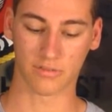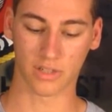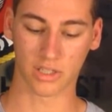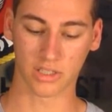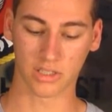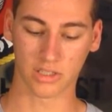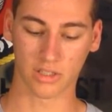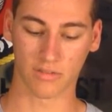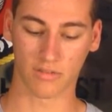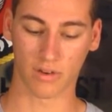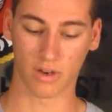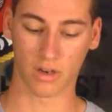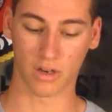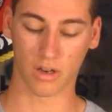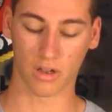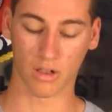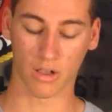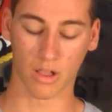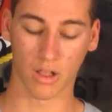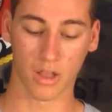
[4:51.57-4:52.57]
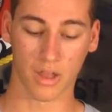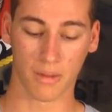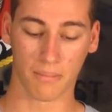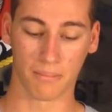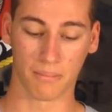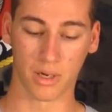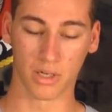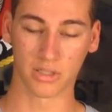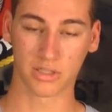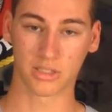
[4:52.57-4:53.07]
First of all,
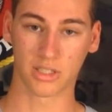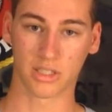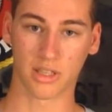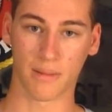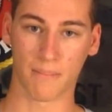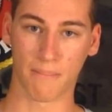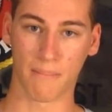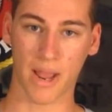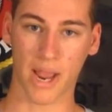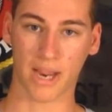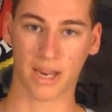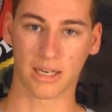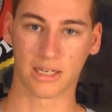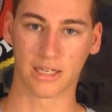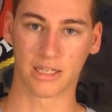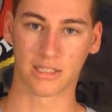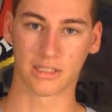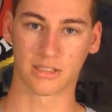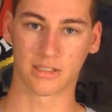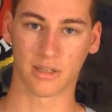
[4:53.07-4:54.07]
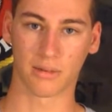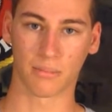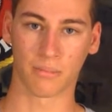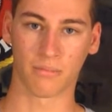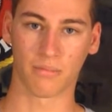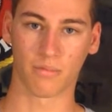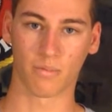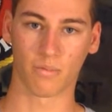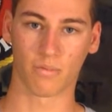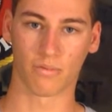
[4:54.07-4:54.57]
most of the
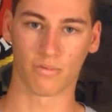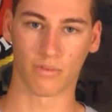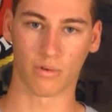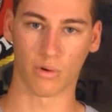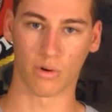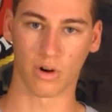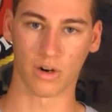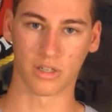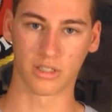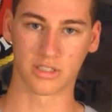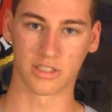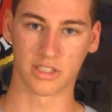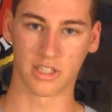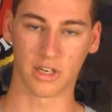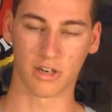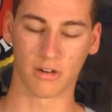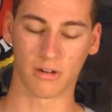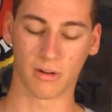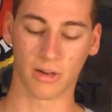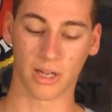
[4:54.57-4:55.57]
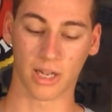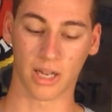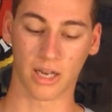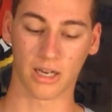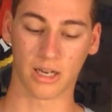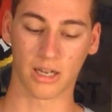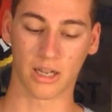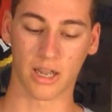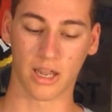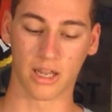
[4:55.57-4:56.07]
mechanism for zeroing
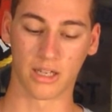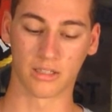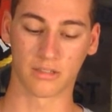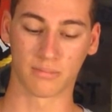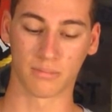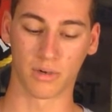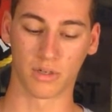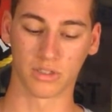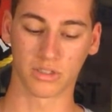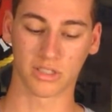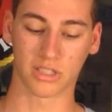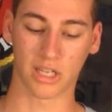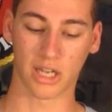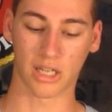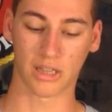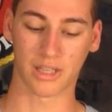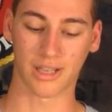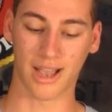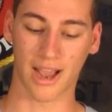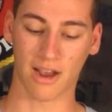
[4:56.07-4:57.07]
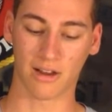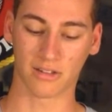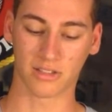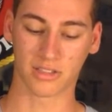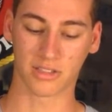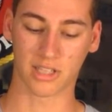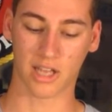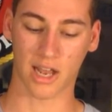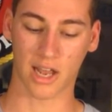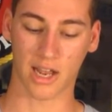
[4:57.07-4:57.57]
it is mostly on the
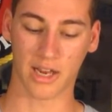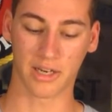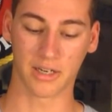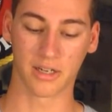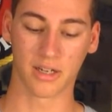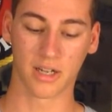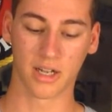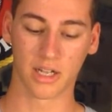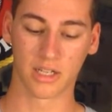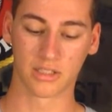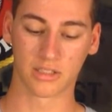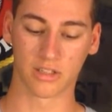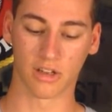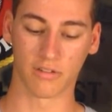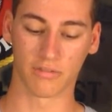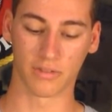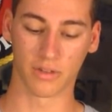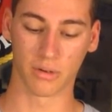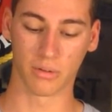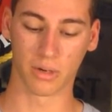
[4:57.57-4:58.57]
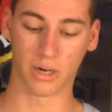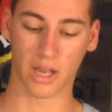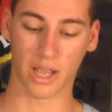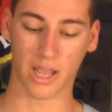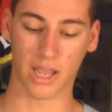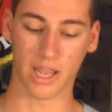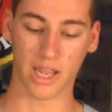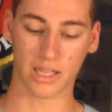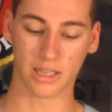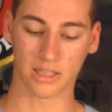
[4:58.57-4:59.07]
outside, so if you were
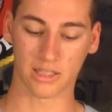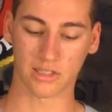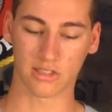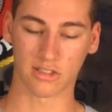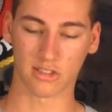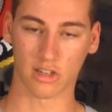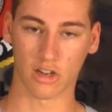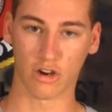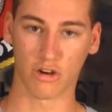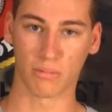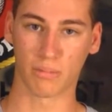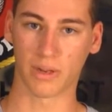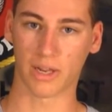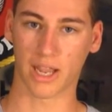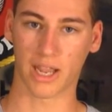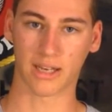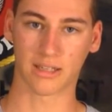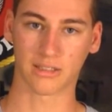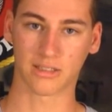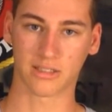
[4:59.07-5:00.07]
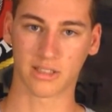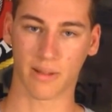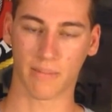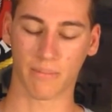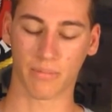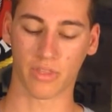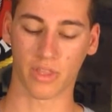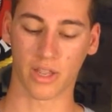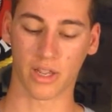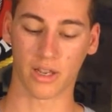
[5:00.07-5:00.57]
to hit the scope against
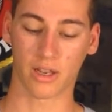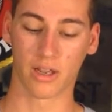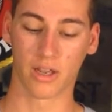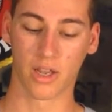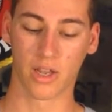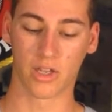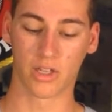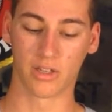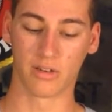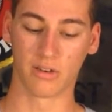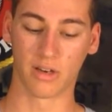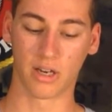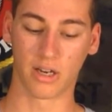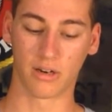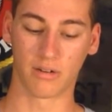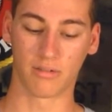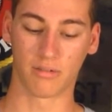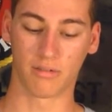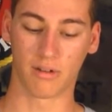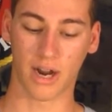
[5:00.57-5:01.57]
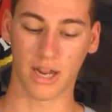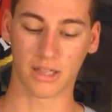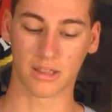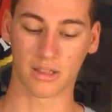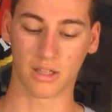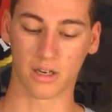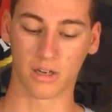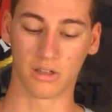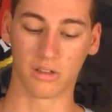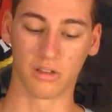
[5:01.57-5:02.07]
something, you would
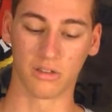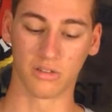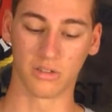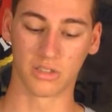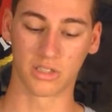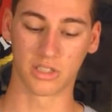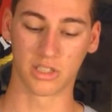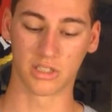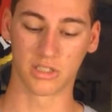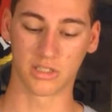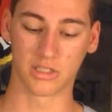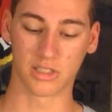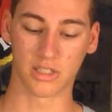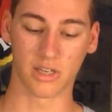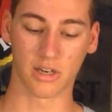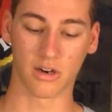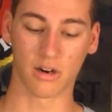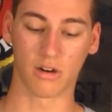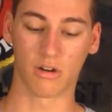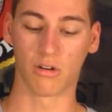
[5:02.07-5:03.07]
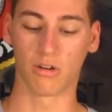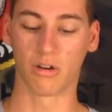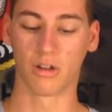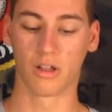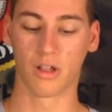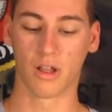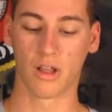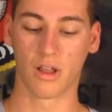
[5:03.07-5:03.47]
right there lose your zero.